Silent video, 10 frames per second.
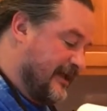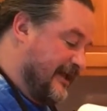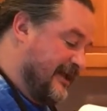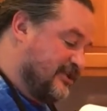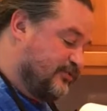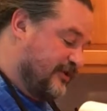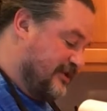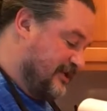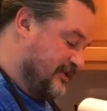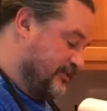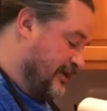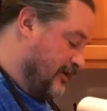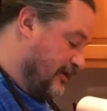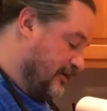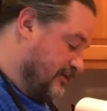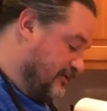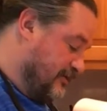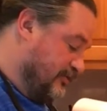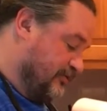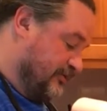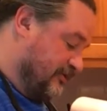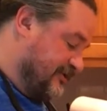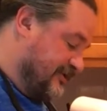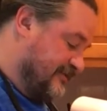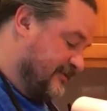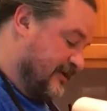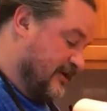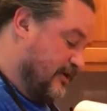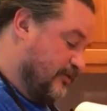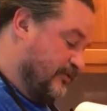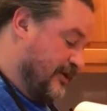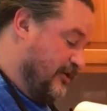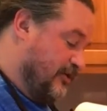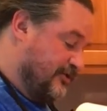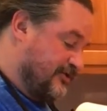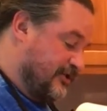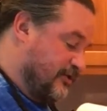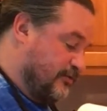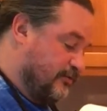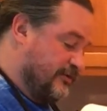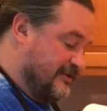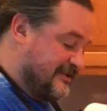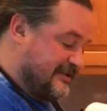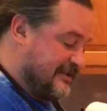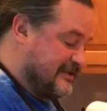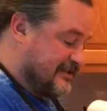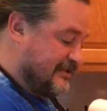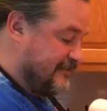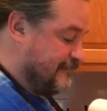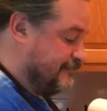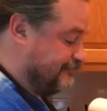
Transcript: and as we did with our noodles, we also will season